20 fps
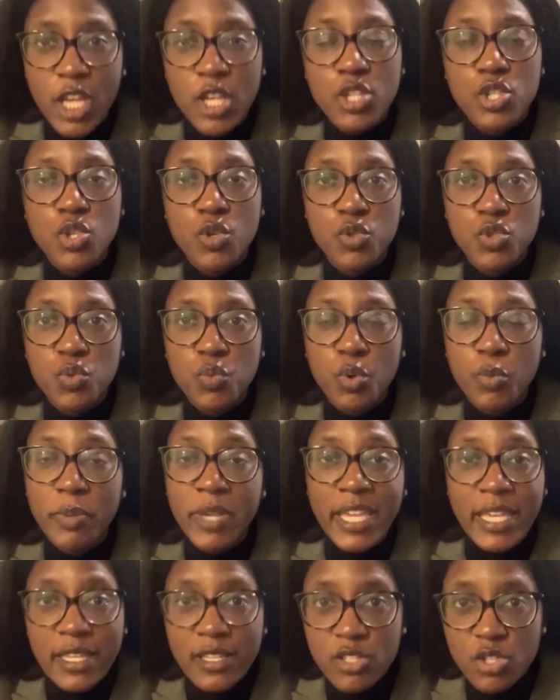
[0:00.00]
So Swoop
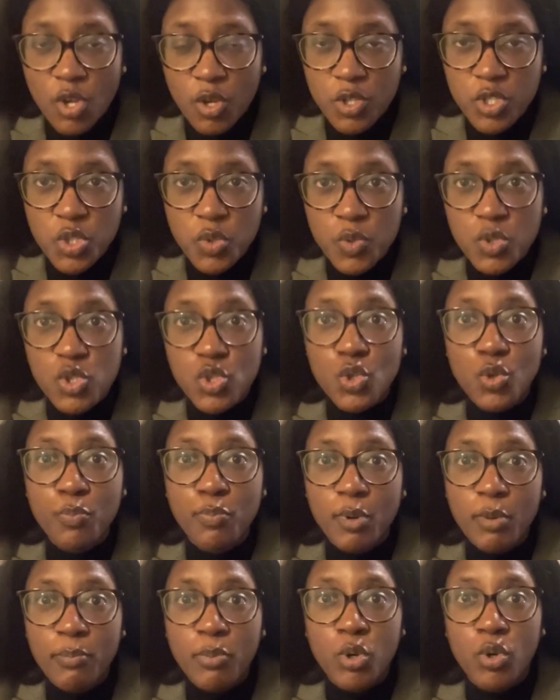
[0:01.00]
is also a
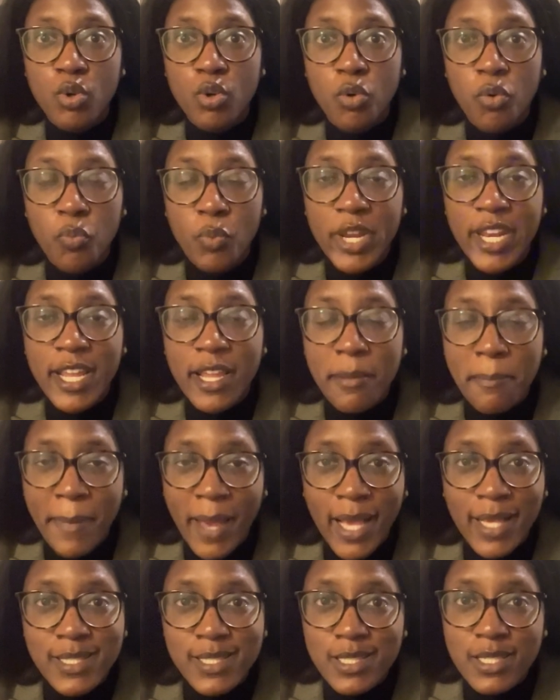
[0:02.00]
Super Bowl winning
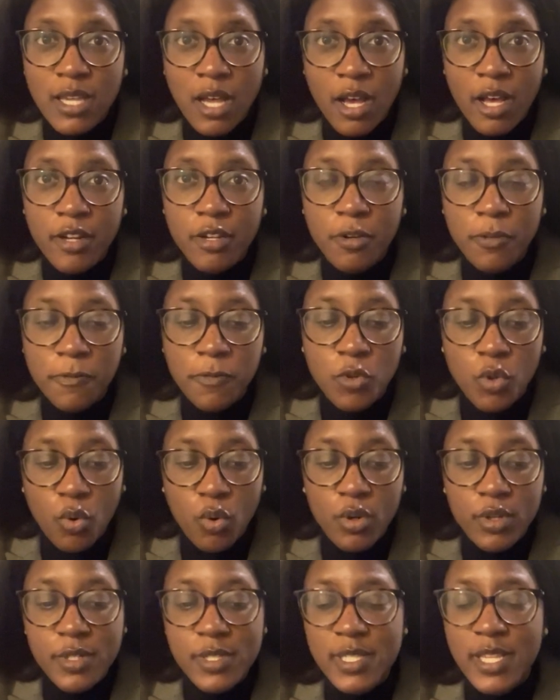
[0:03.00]
mascot, of
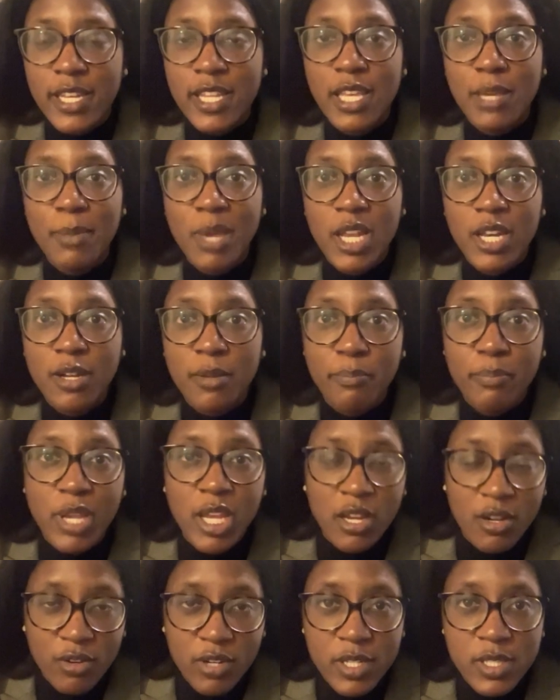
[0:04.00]
course, and he made an
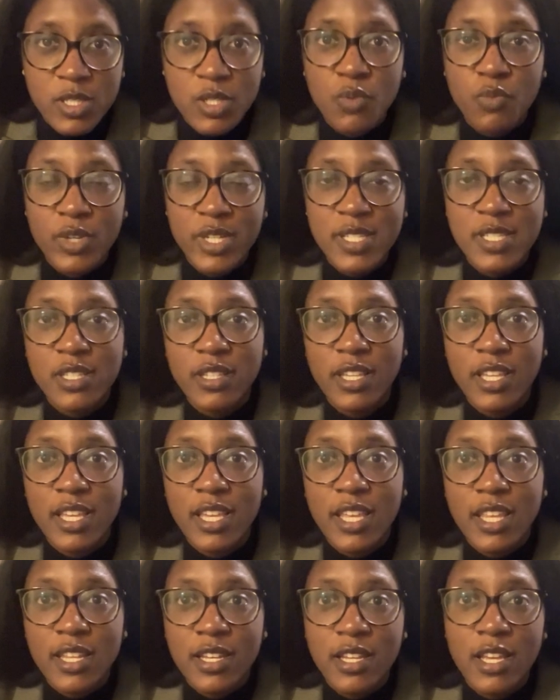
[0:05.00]
appearance recently
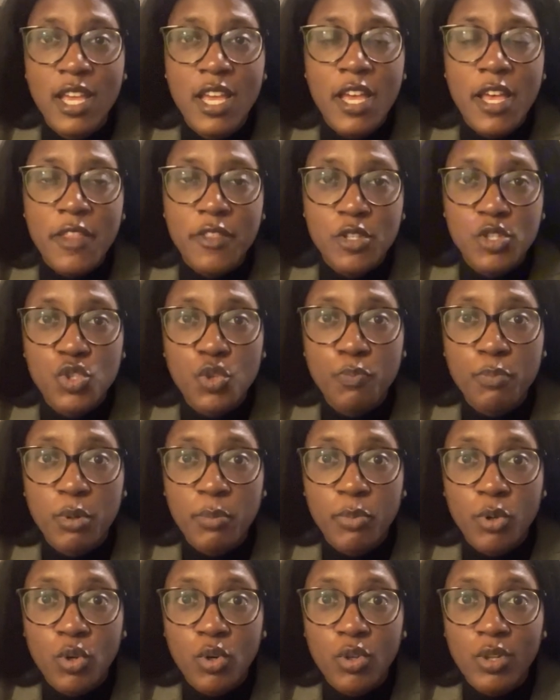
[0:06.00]
in the Super
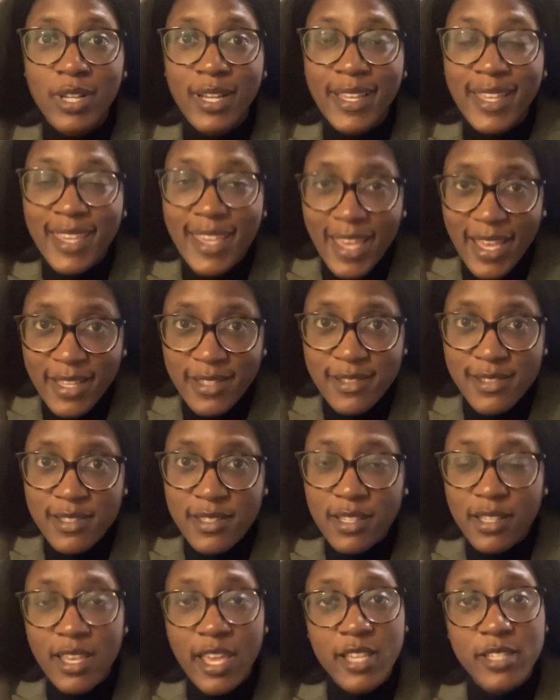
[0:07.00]
Bowl against
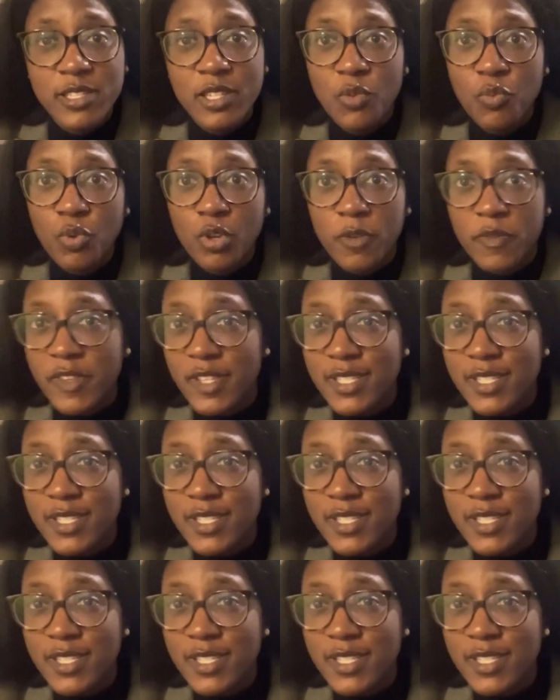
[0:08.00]
KC Wolf.